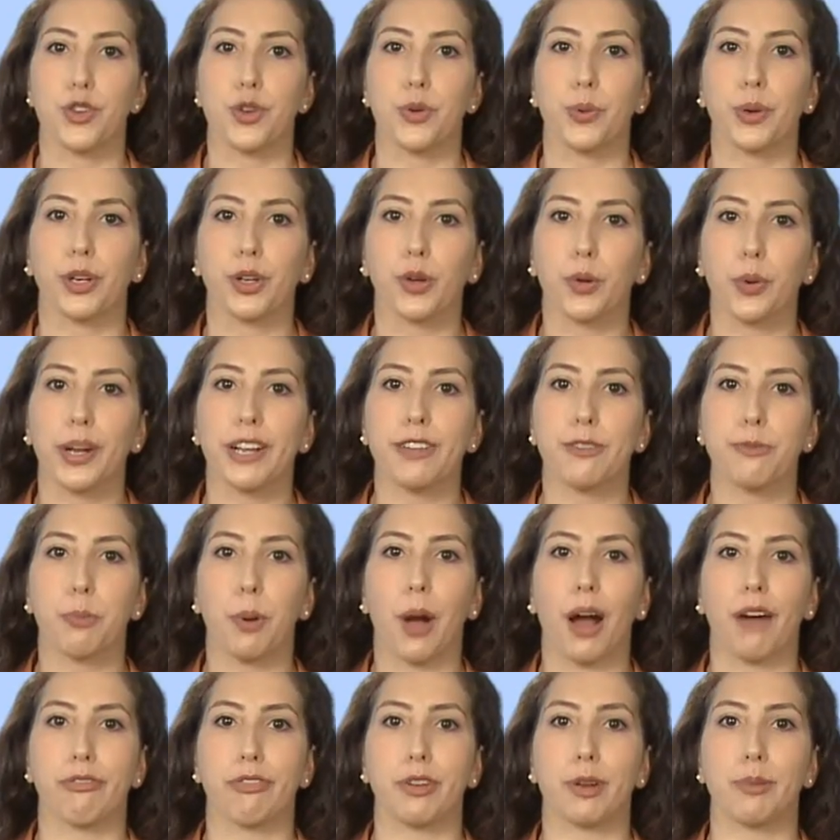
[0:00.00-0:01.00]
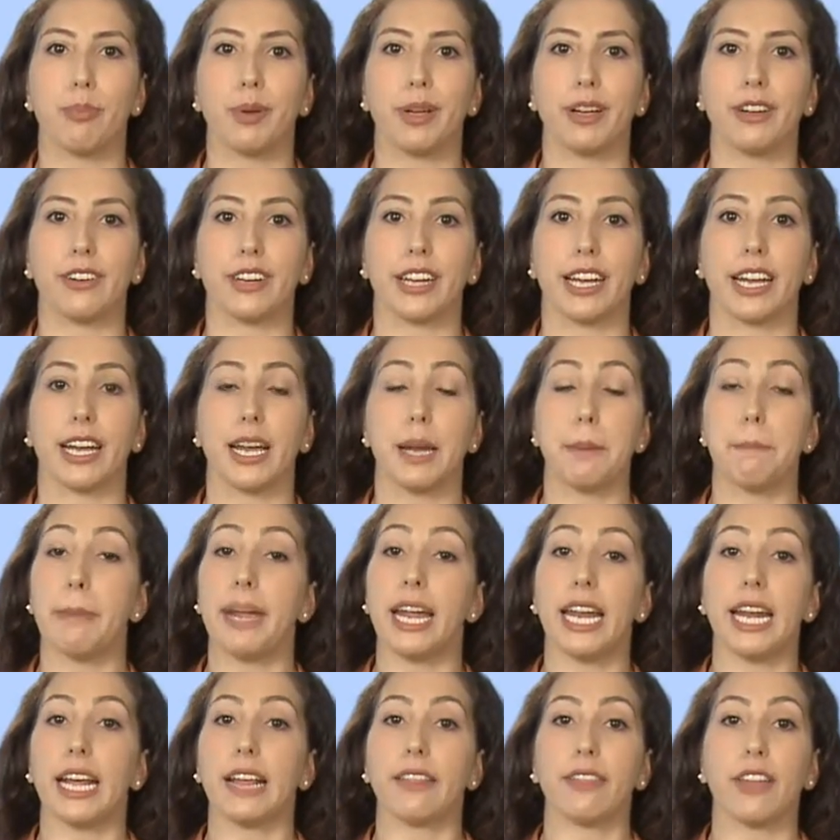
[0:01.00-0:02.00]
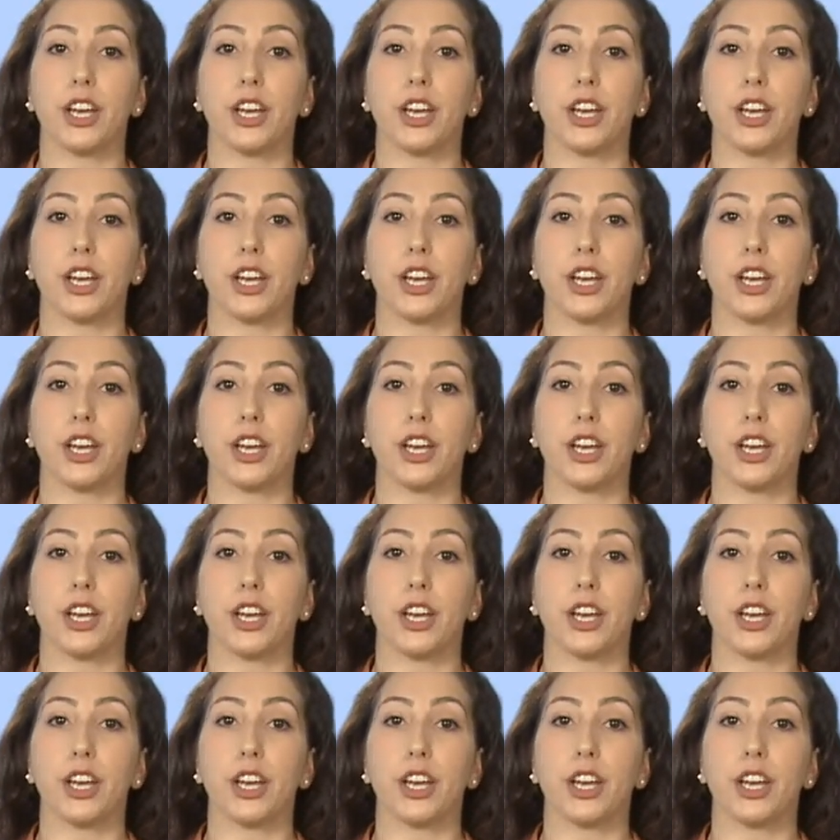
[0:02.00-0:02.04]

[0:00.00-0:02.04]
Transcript: to increased profitability, meaning